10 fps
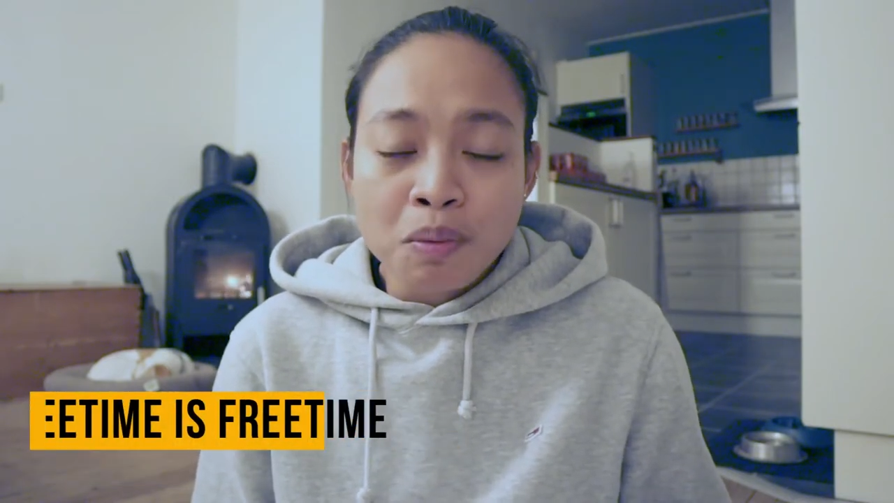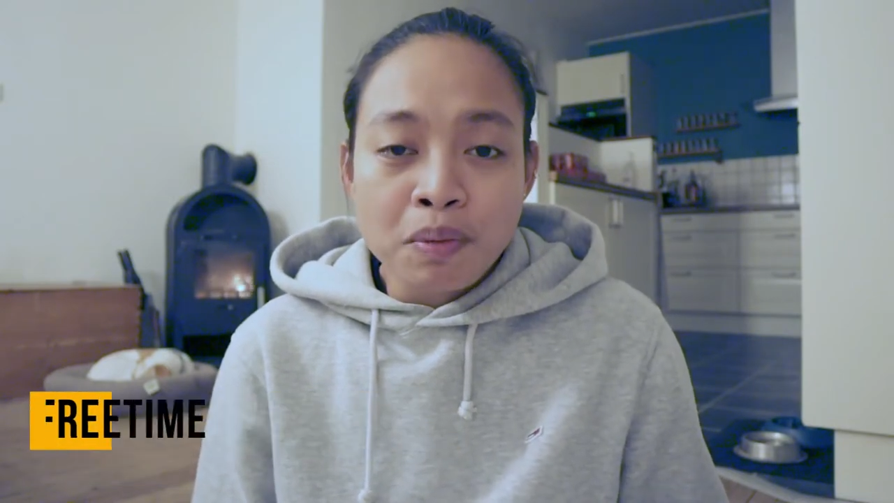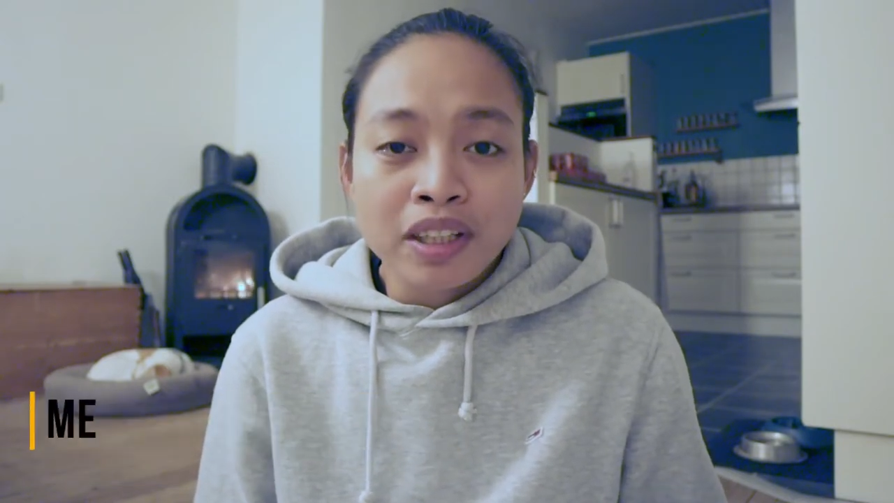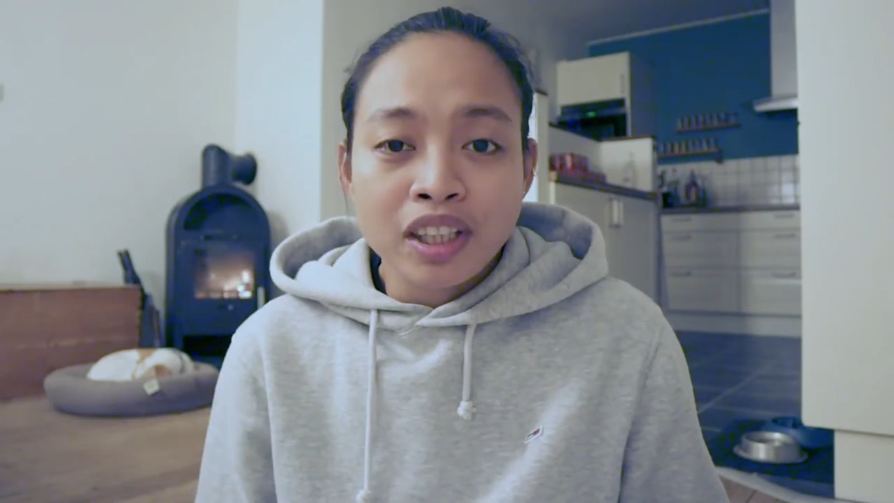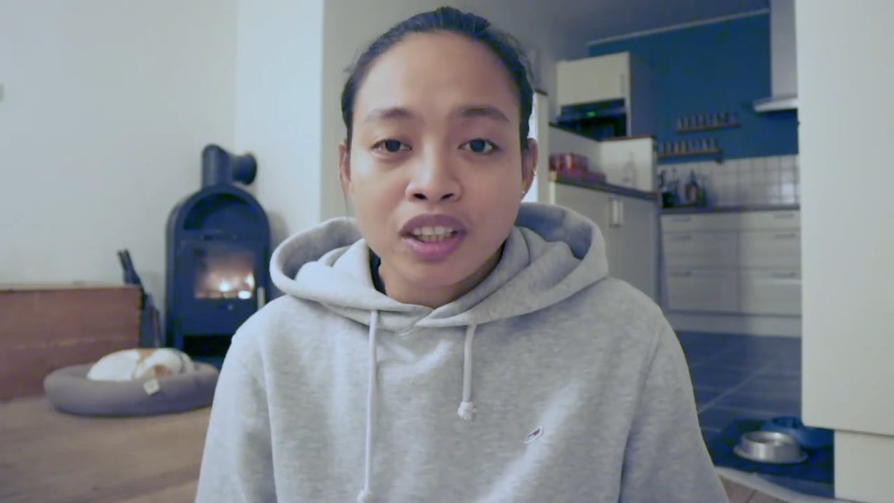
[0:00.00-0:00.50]

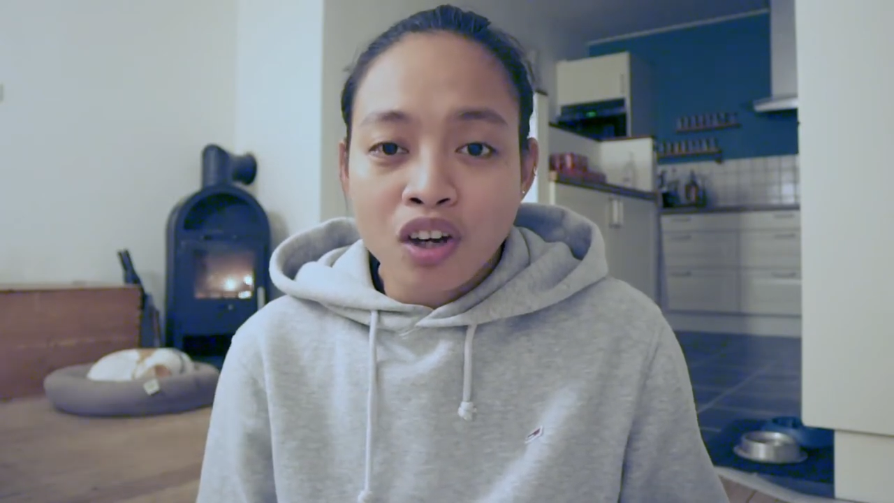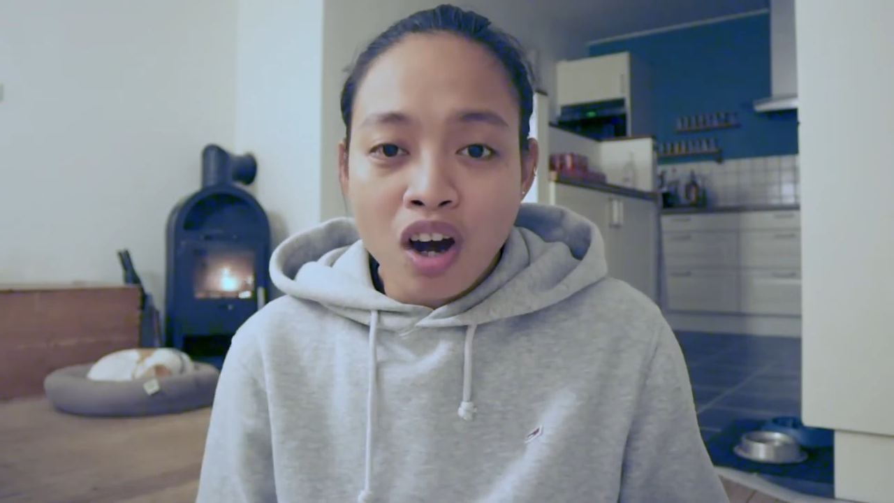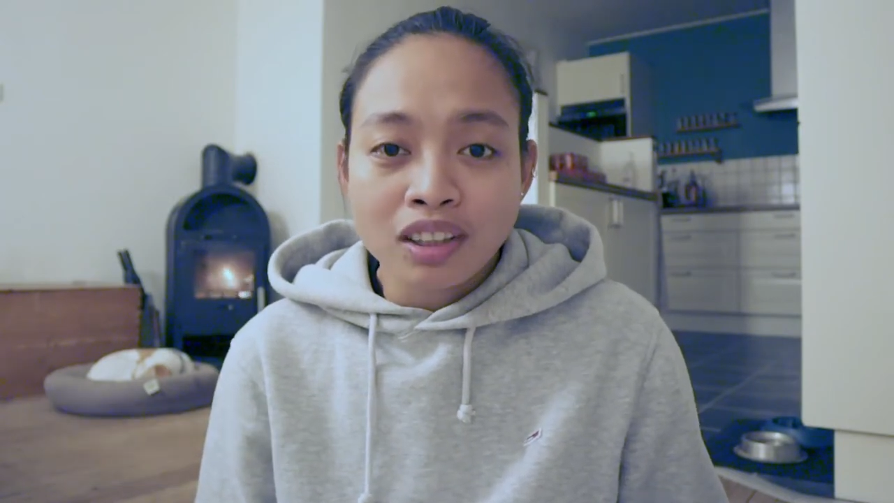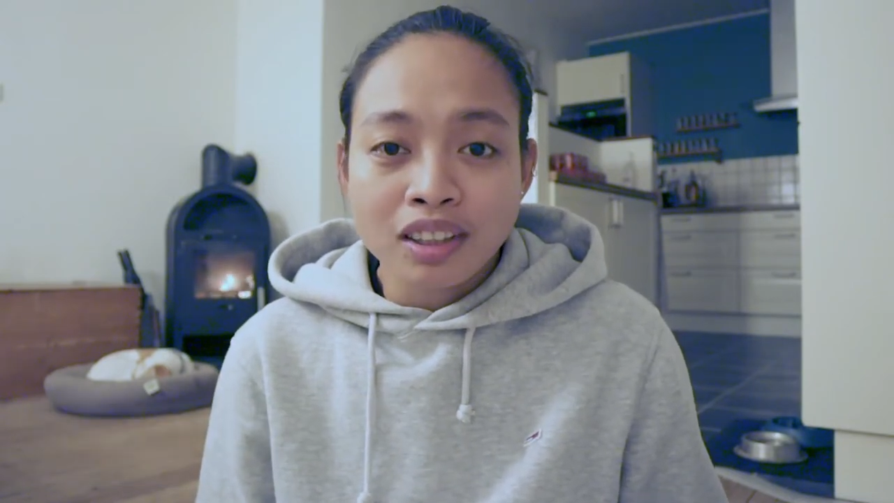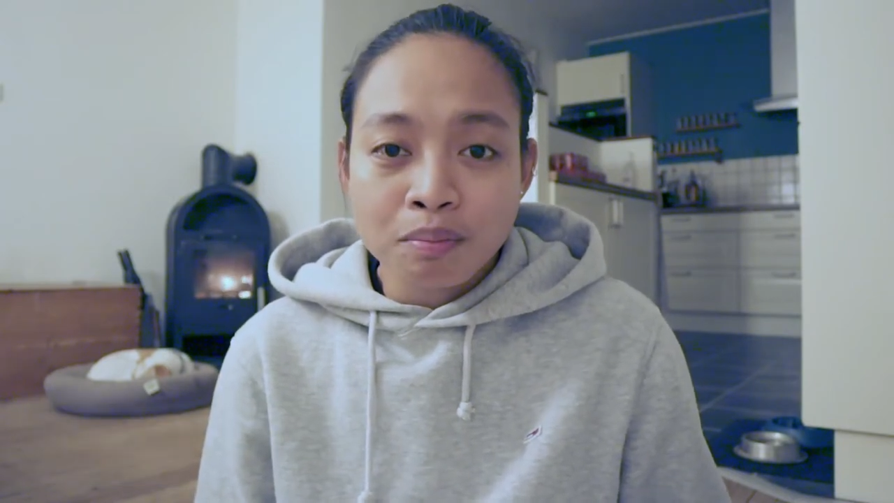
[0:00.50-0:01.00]
somebody
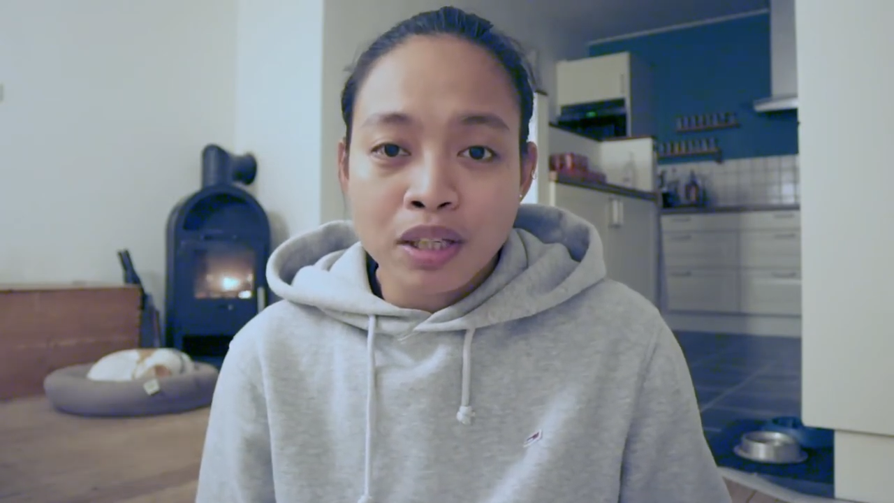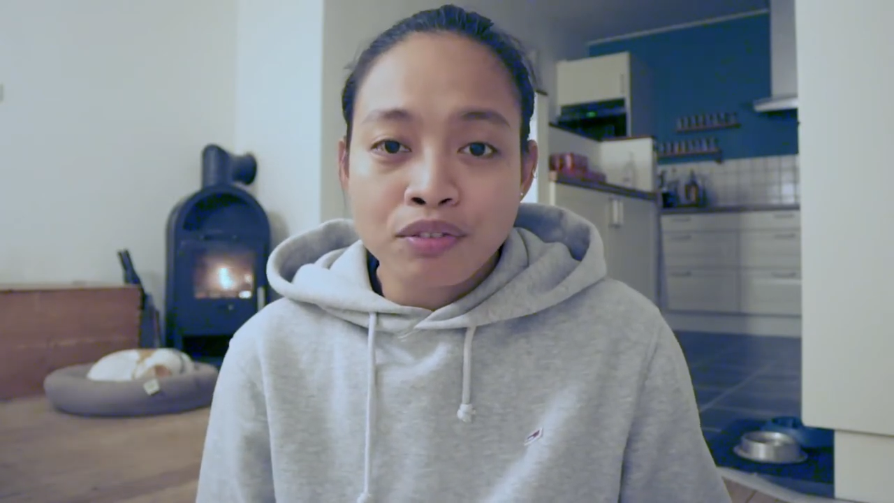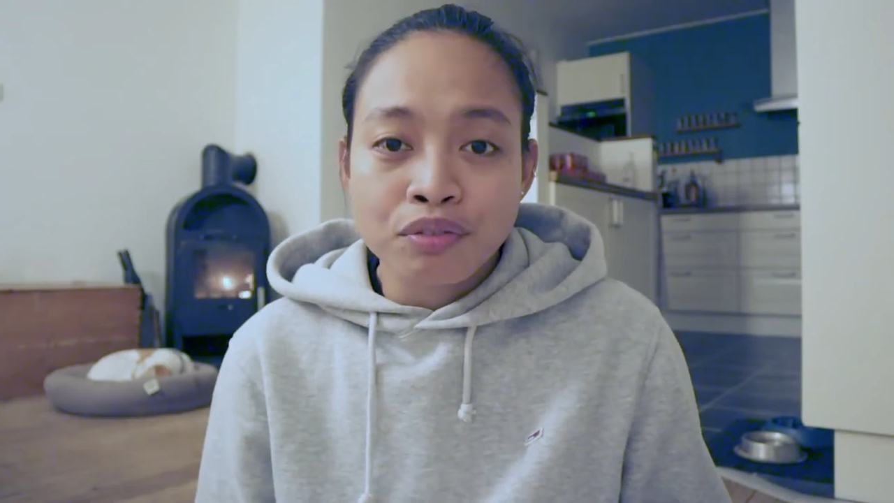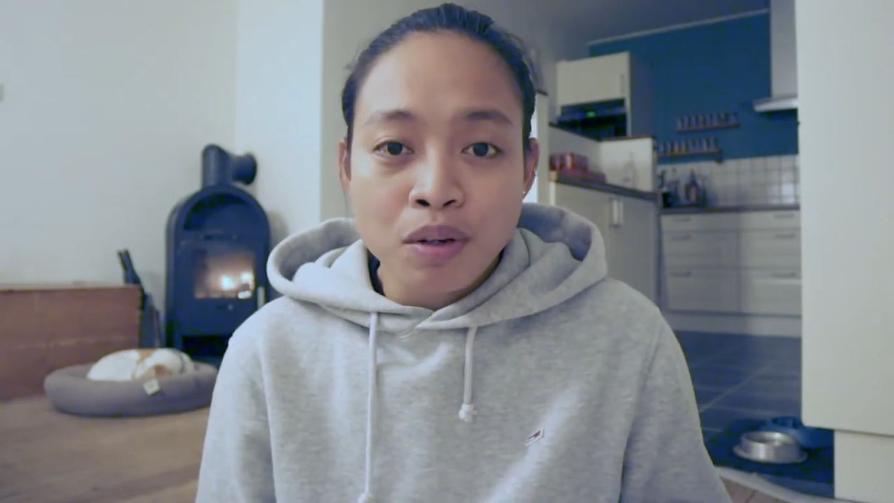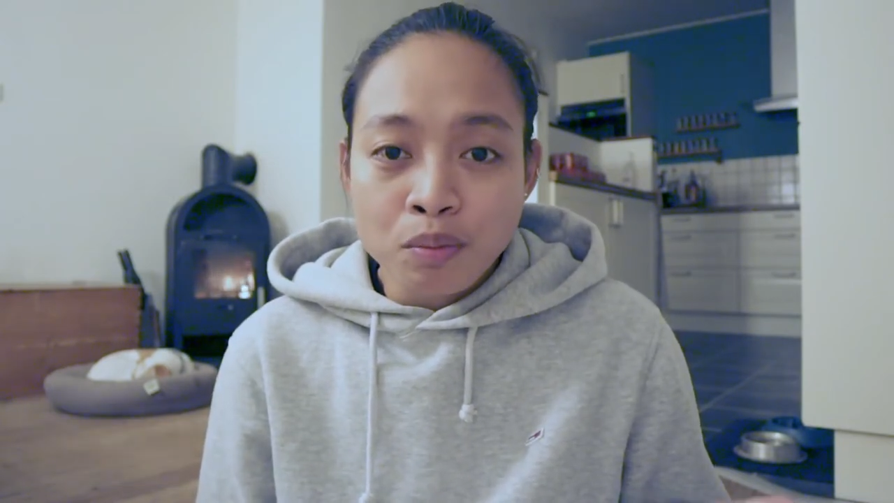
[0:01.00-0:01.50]
calling
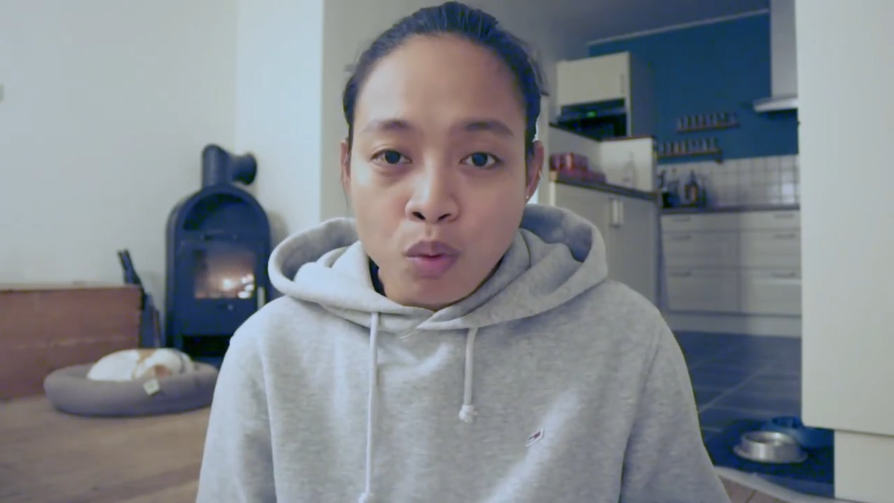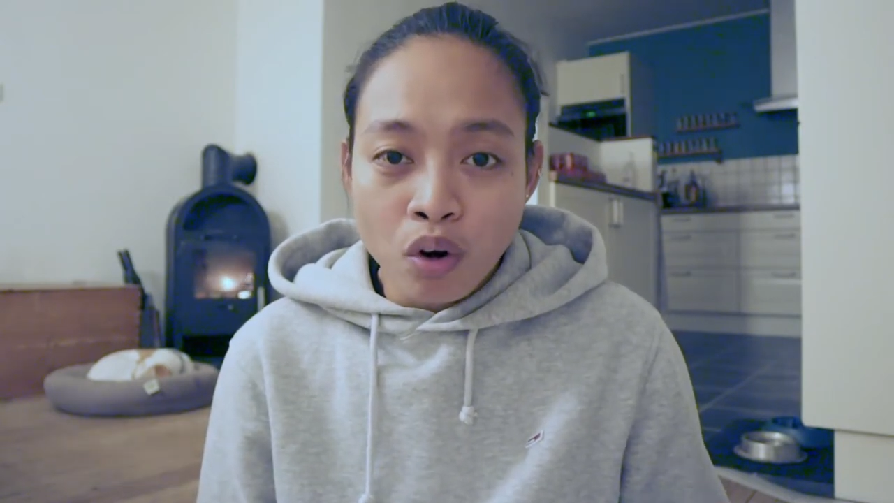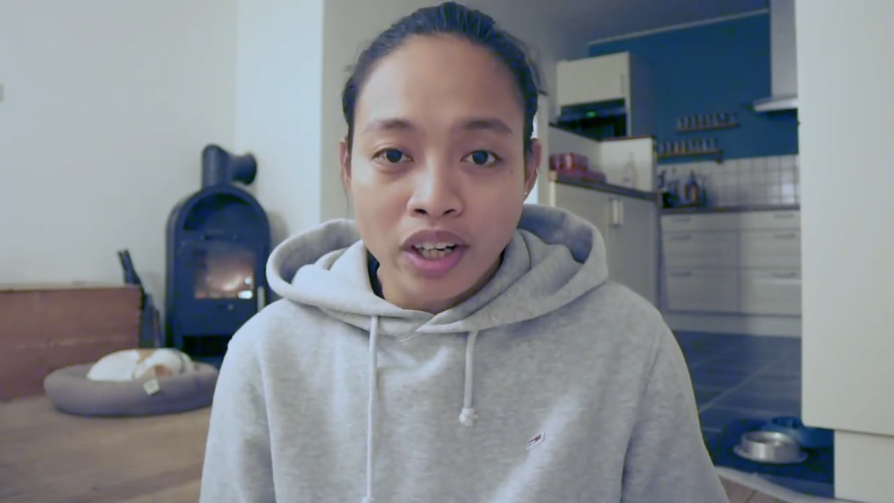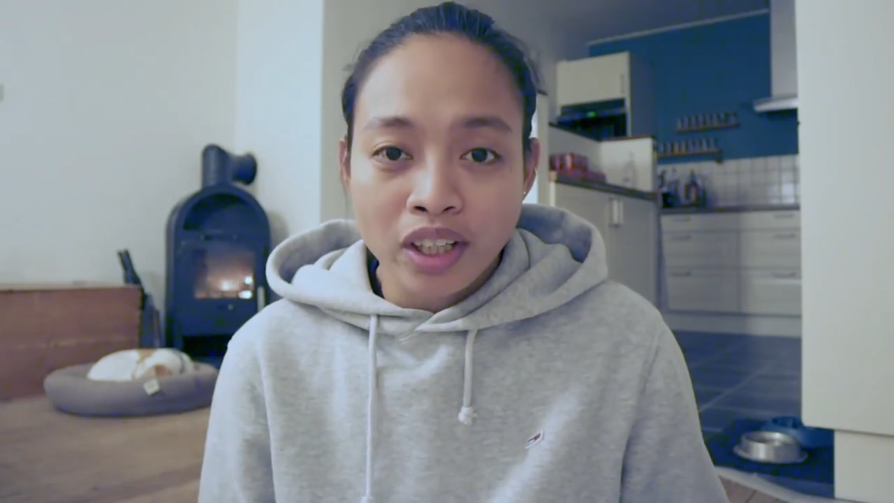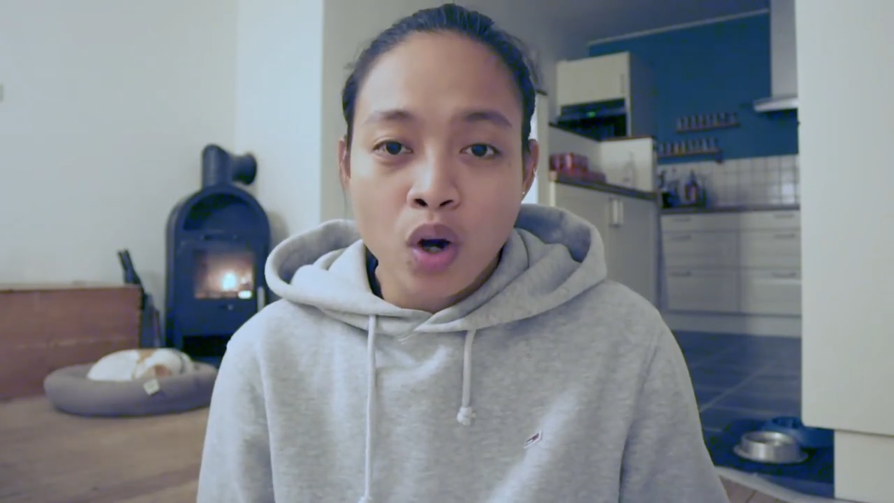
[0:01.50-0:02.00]
me from
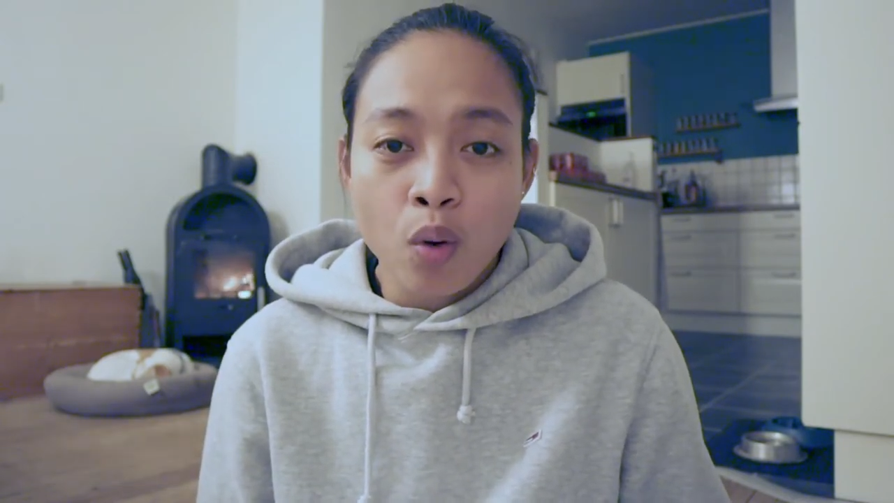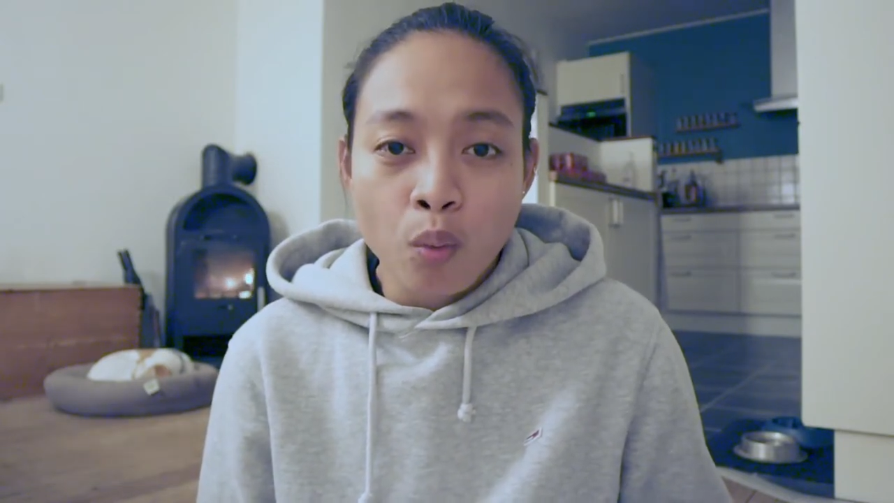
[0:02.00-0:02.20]
work